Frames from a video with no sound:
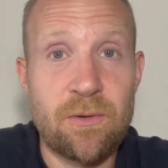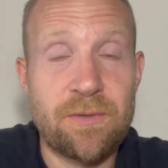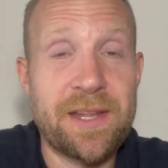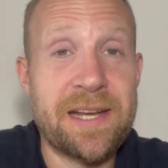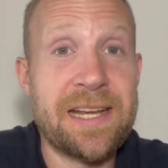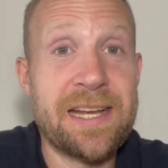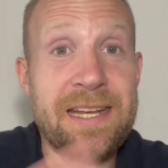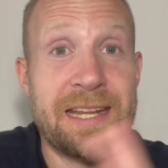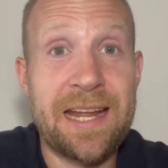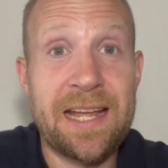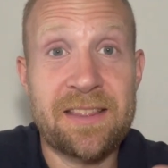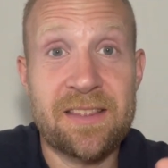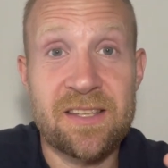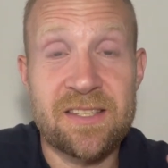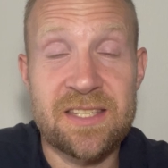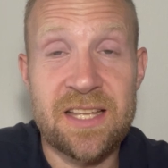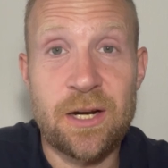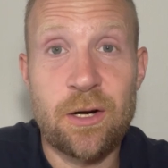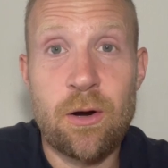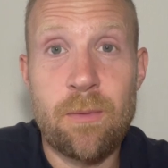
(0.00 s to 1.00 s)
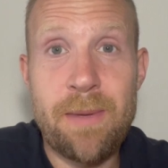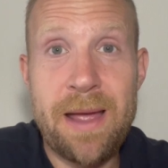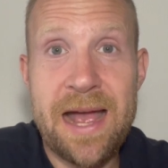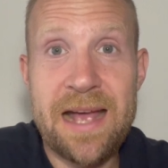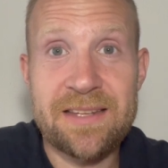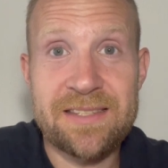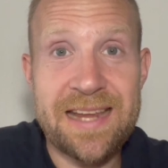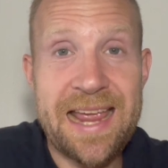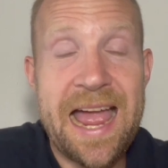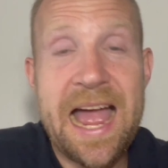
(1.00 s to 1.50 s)
They need to get the center of
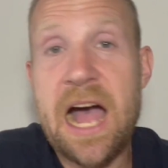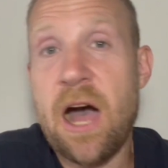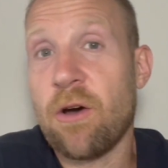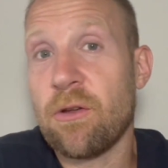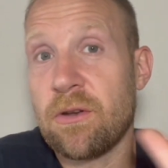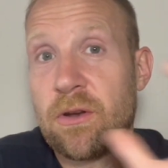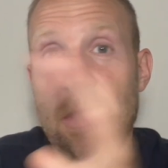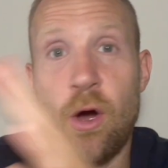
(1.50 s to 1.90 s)
mass out